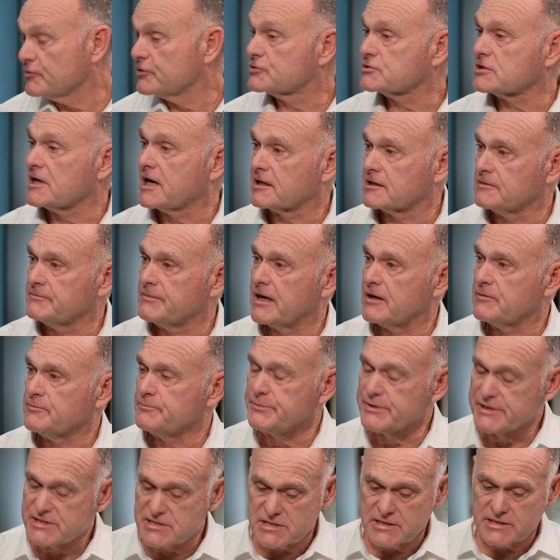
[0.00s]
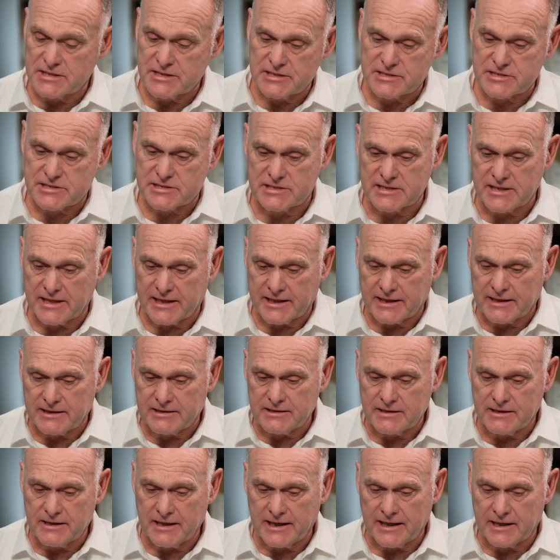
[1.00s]
we were talking about business
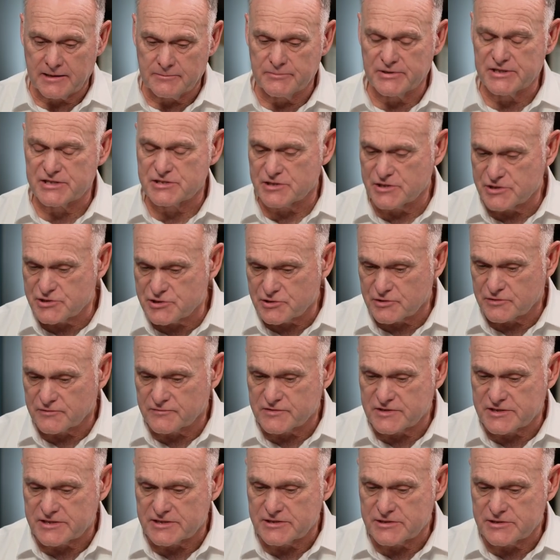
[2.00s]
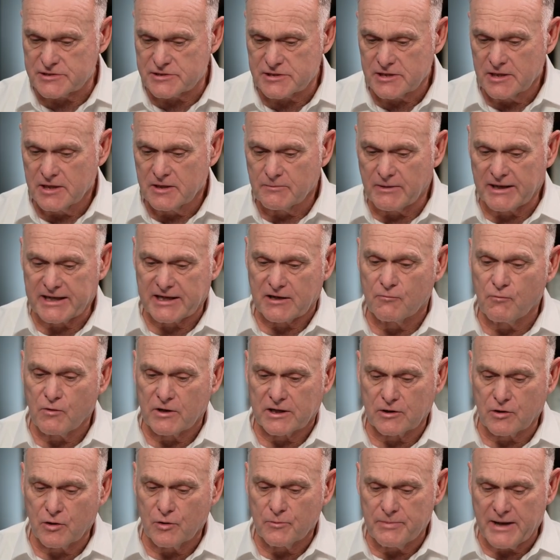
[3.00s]
and business services, Mike, I
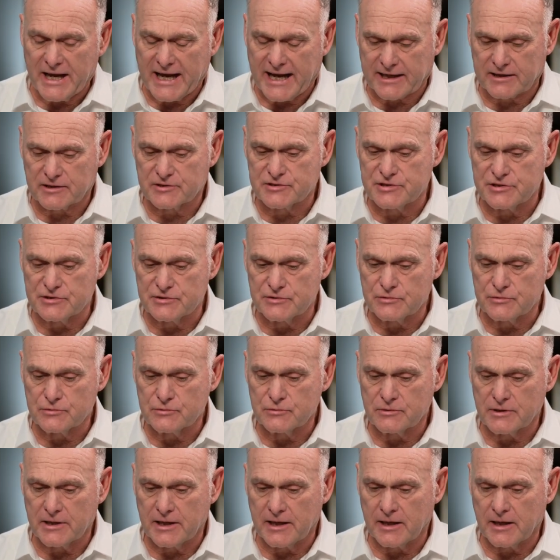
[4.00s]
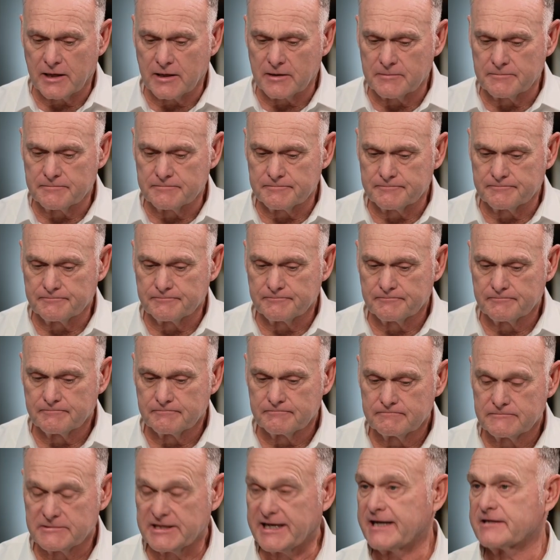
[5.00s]
want to go back to,
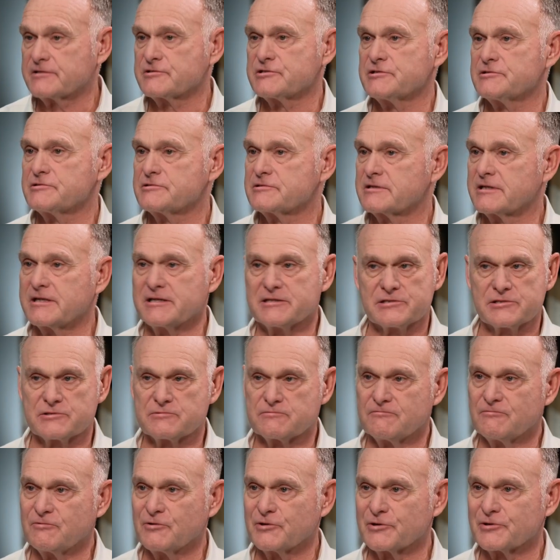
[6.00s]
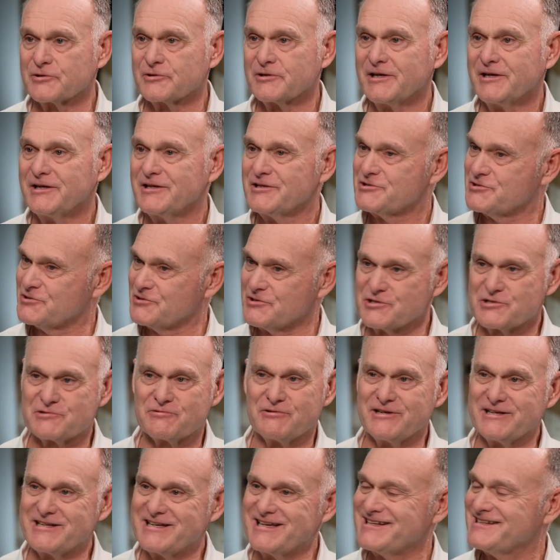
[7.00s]
taxes, because as soon as
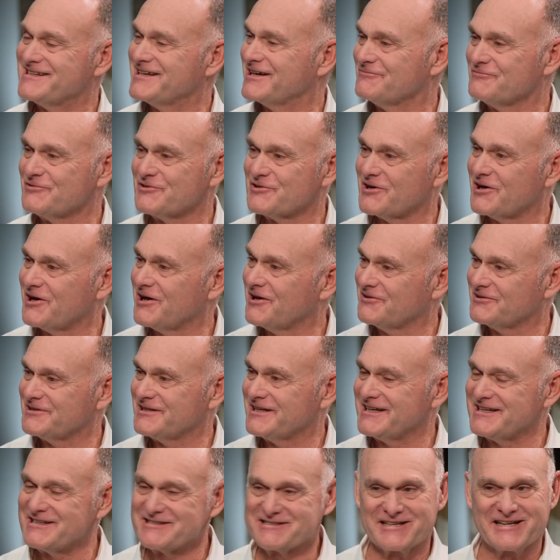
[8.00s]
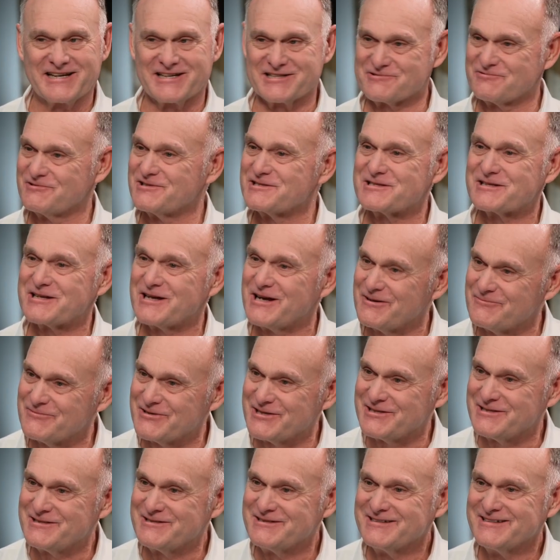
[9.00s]
we get done with the holidays, guess what's
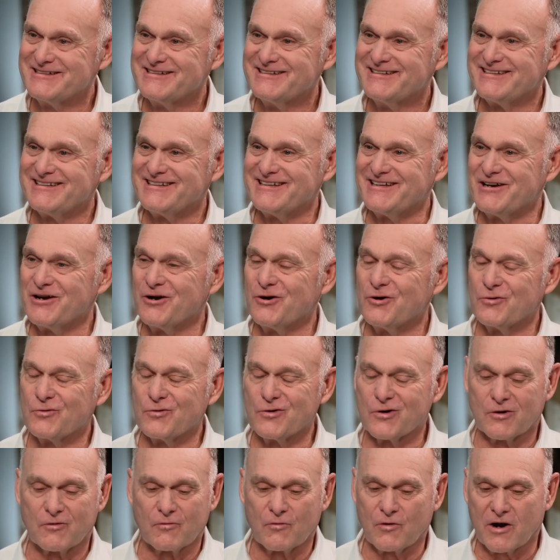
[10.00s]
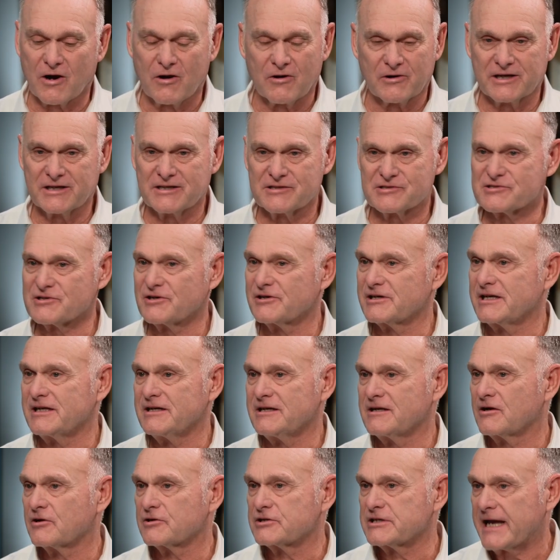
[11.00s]
coming? We're all going to start
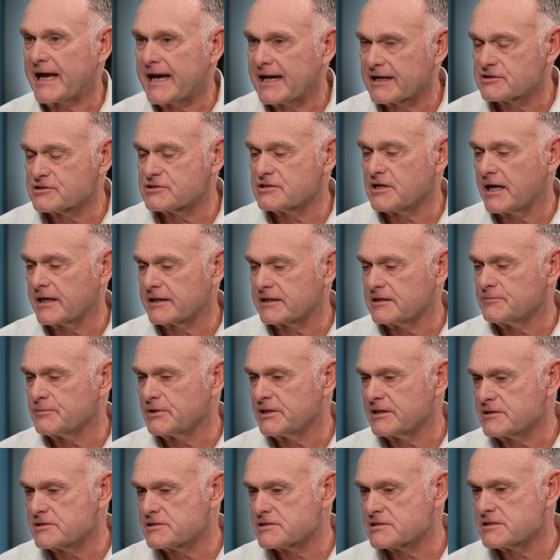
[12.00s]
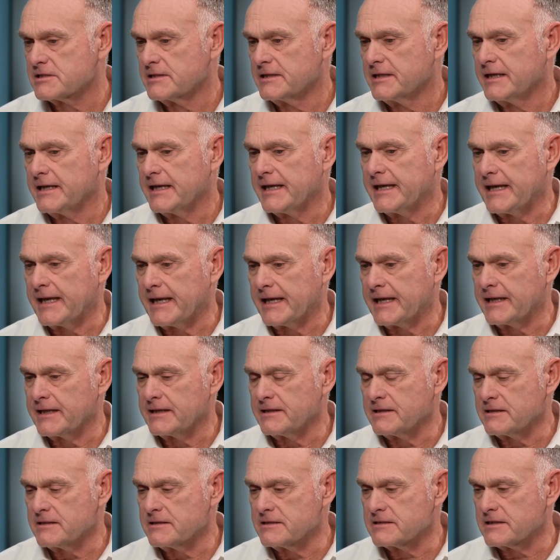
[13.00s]
getting our tax documents.
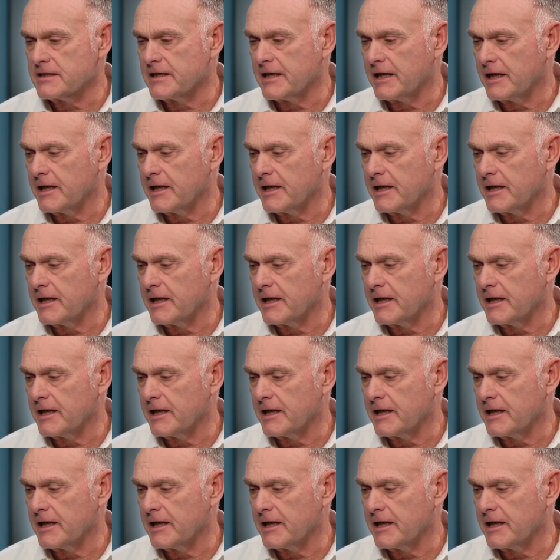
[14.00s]
And